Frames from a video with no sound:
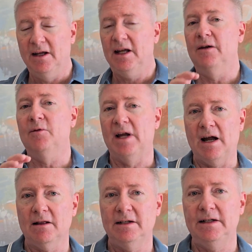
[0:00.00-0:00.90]
And
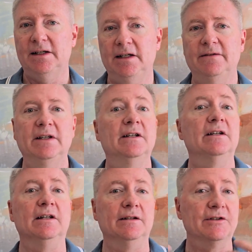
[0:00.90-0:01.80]
reality
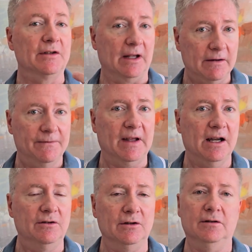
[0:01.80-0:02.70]
TV is like
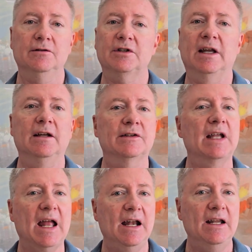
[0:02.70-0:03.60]
fake news.
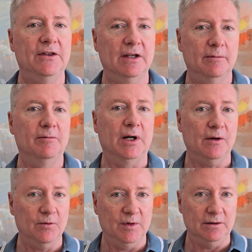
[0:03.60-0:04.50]
It's anything
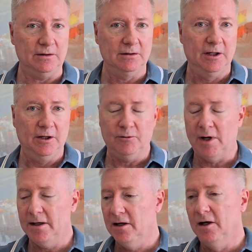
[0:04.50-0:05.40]
but real,
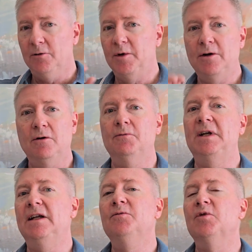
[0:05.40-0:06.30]
right? We don't
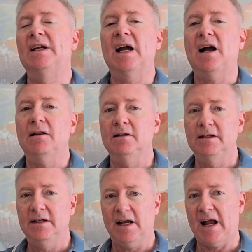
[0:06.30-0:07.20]
in
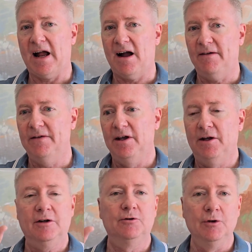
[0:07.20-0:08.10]
reality have
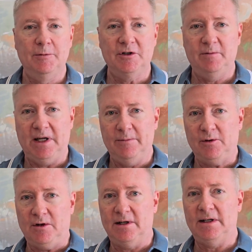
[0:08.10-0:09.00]
groups of
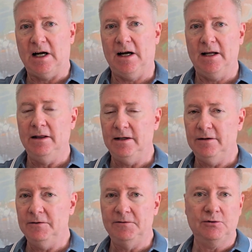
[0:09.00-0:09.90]
people on an
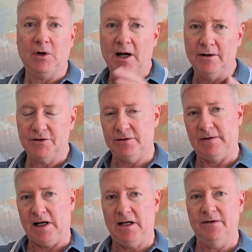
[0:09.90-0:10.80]
island trying to
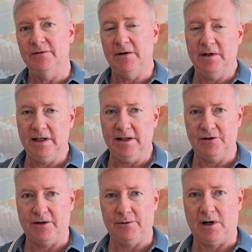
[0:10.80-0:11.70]
survive and voting each
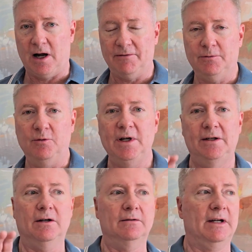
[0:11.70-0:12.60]
other off. We
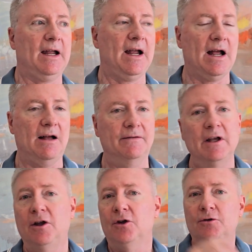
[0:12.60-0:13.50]
don't have
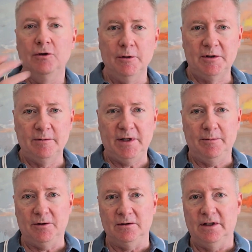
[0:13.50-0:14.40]
groups of
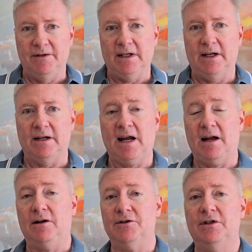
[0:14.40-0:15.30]
people living in a
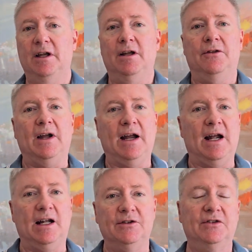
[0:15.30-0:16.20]
house that
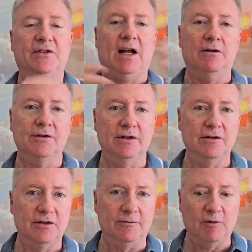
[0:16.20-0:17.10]
has
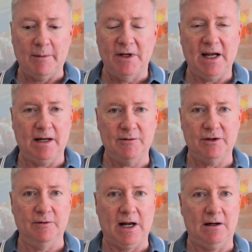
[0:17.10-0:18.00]
thousands of webcams
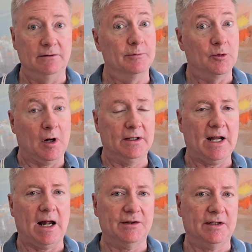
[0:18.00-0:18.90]
around
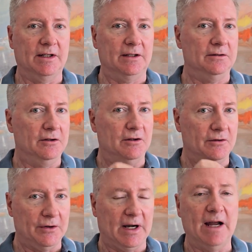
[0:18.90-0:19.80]
broadcasting,
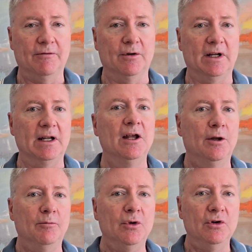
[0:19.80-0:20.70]
their every
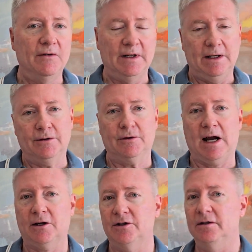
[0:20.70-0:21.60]
move and
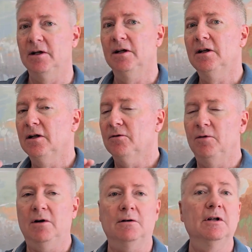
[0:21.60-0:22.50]
interaction.
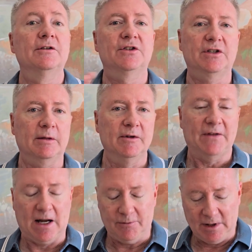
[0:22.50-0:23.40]
Well, some of
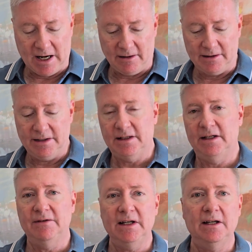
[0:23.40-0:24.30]
that reality
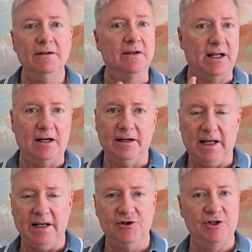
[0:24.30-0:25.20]
TV, like on
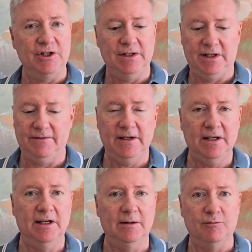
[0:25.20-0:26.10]

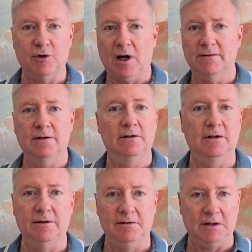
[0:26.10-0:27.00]
HGTV and Bravo
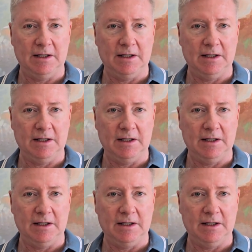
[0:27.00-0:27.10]
and